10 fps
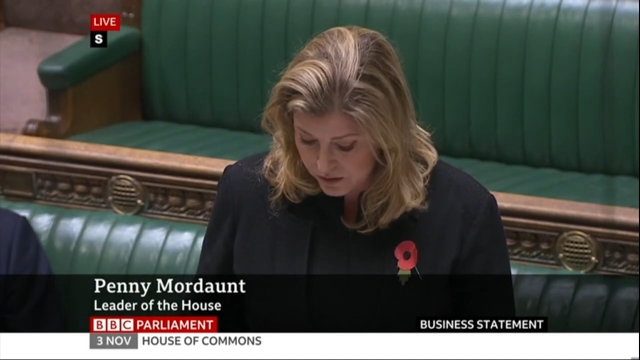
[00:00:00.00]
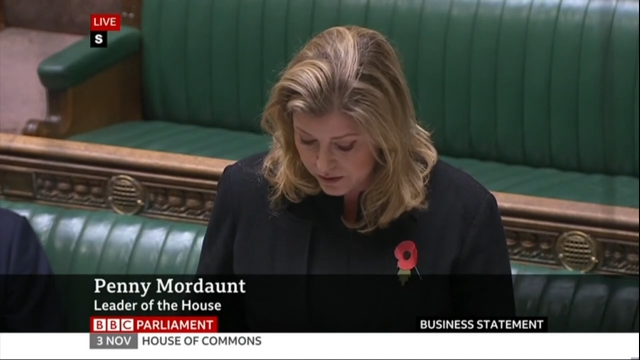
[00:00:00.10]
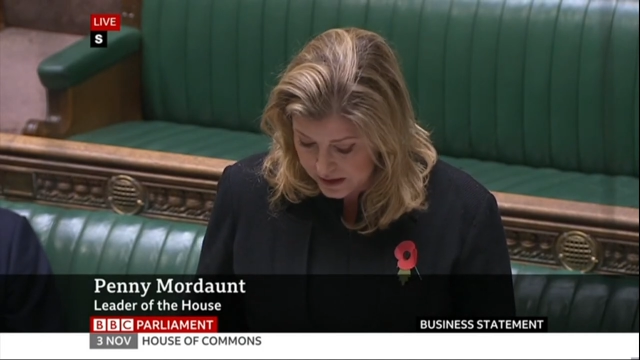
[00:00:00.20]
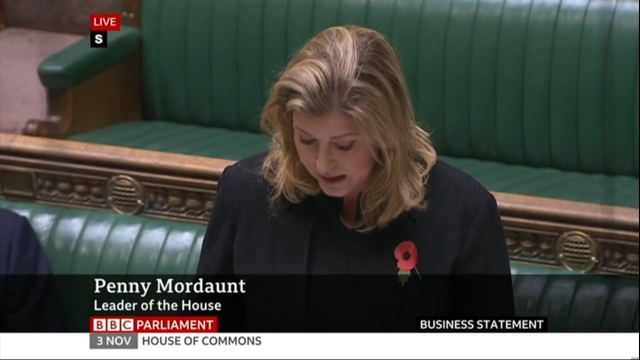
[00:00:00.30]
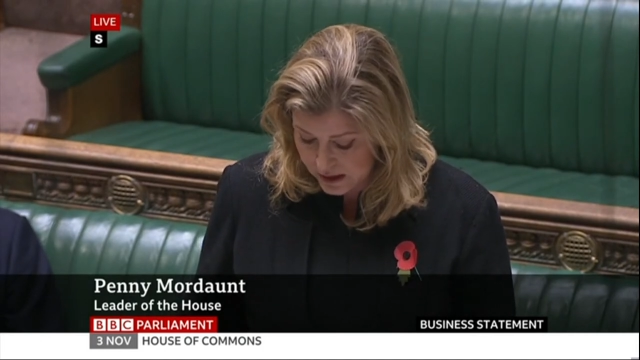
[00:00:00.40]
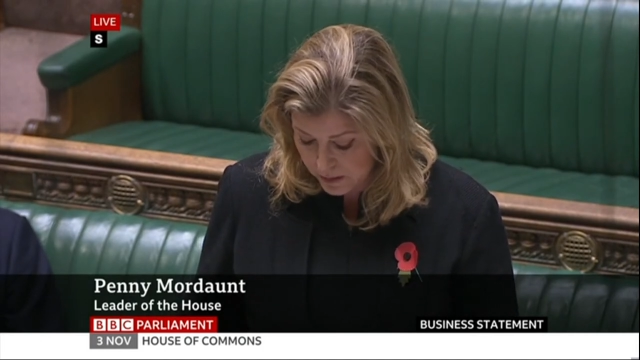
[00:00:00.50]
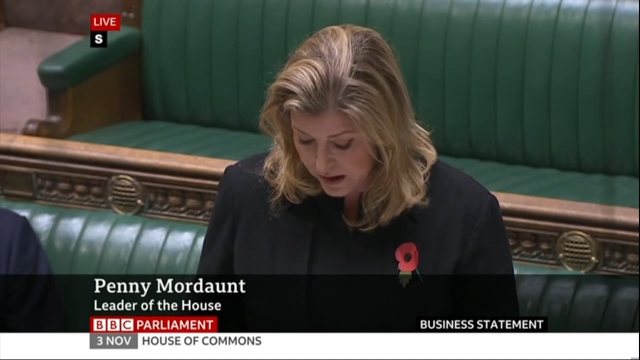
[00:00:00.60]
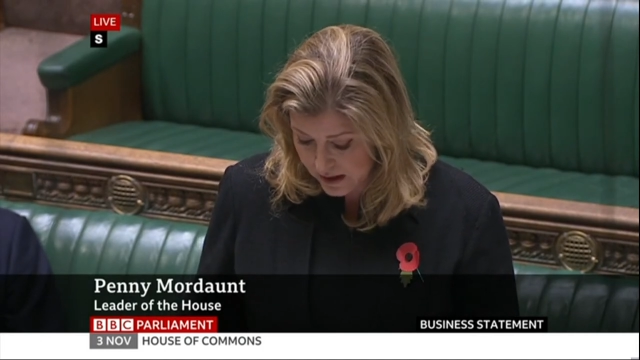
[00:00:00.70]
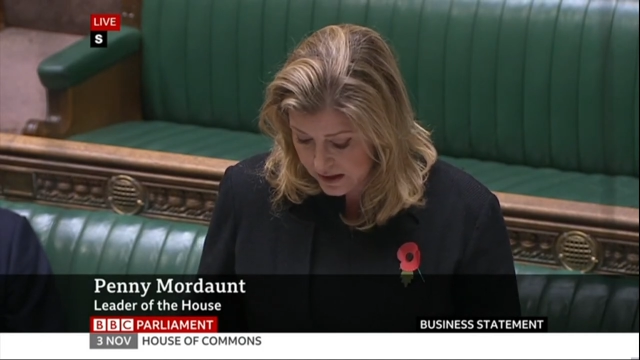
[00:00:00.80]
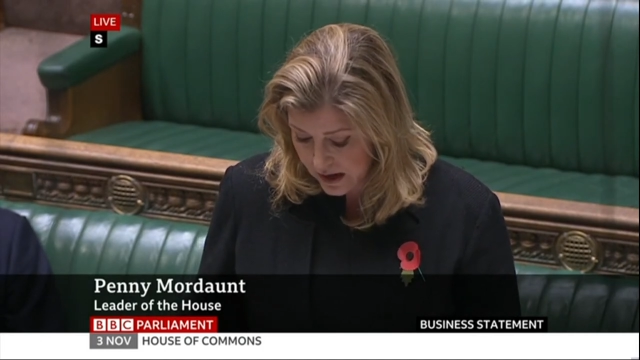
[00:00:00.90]
for
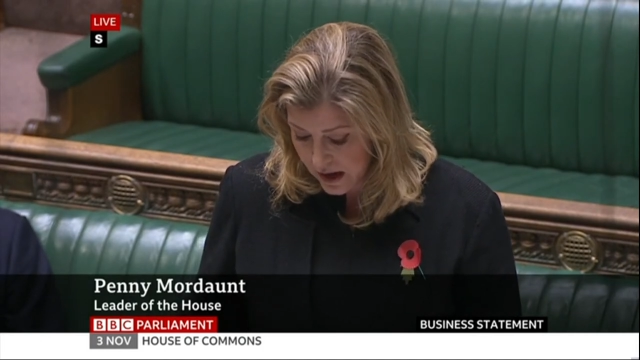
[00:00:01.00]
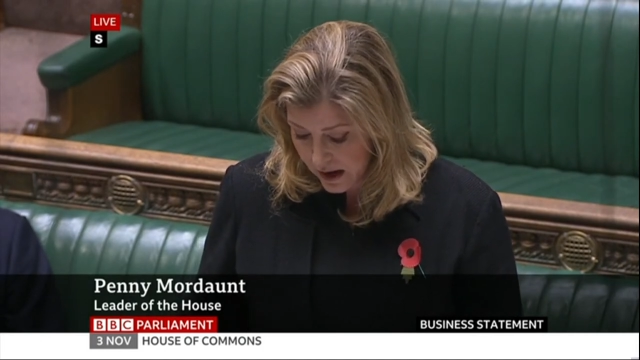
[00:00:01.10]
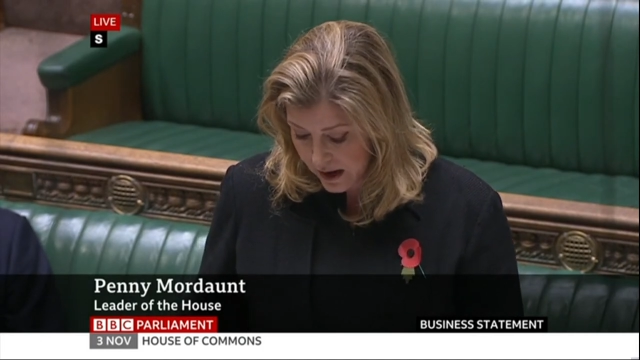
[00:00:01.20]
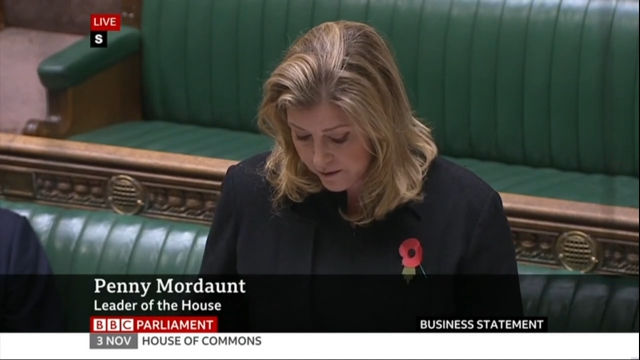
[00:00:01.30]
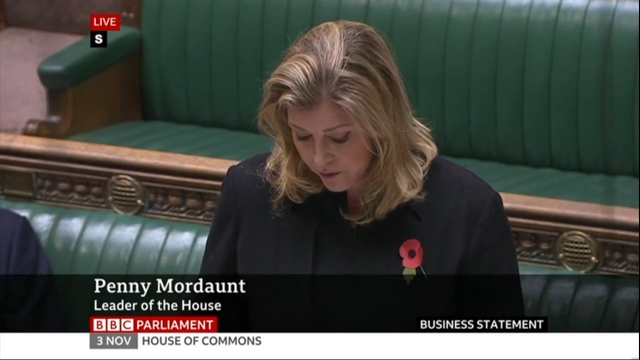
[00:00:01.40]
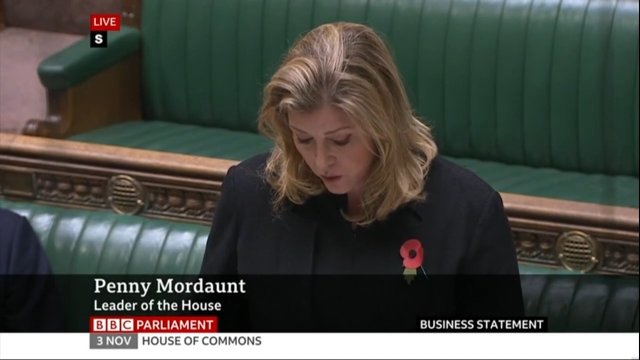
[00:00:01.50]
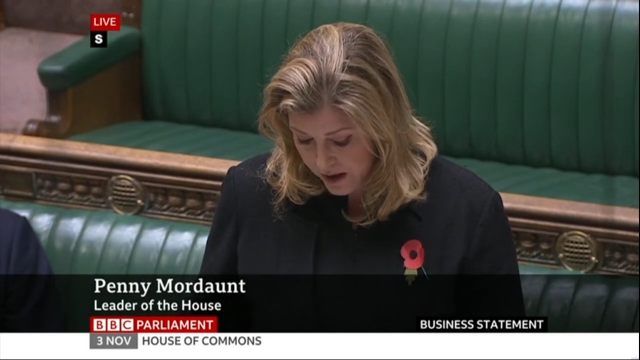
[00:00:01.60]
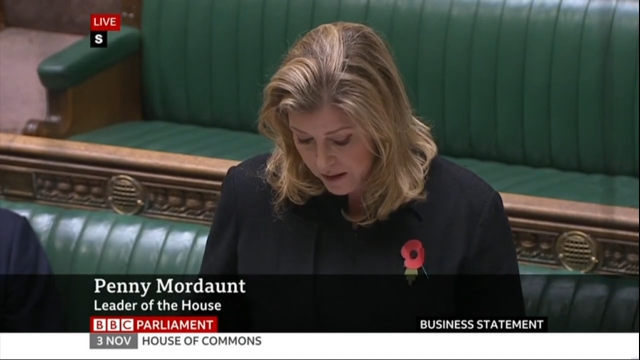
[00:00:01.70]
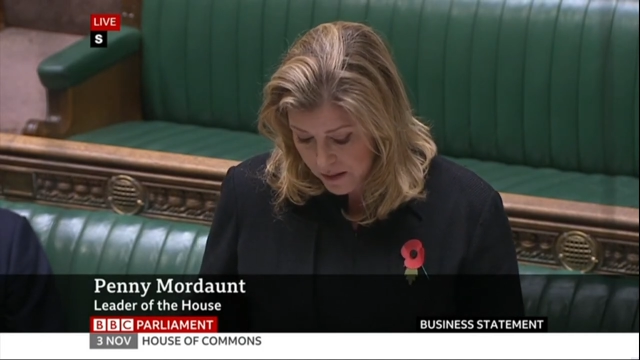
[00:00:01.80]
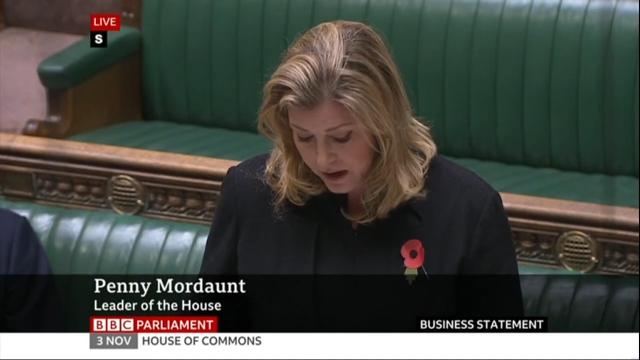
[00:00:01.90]
taxpayers for
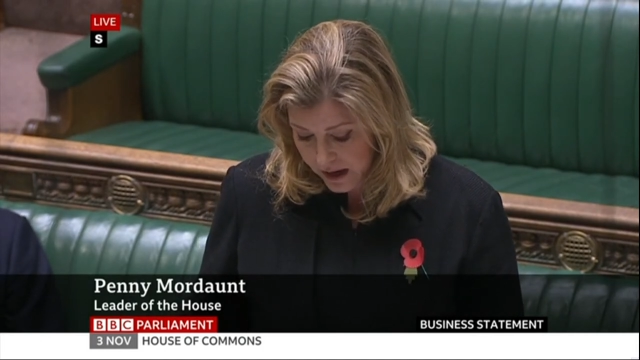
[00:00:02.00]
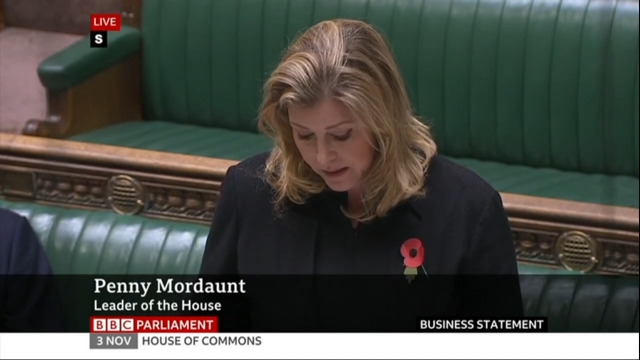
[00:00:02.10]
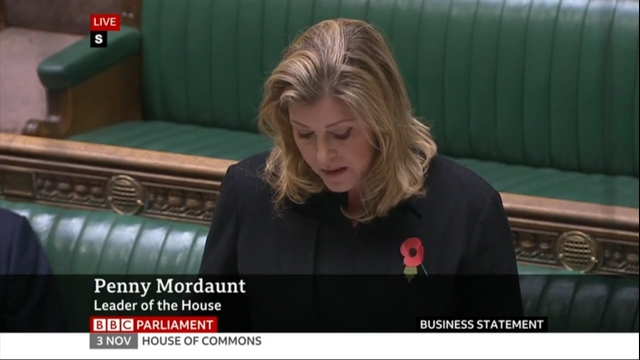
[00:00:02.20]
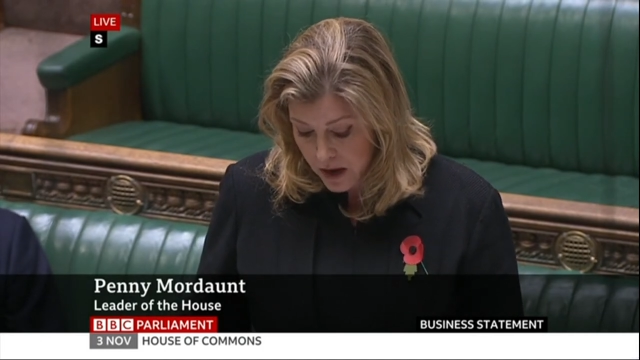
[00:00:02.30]
their money.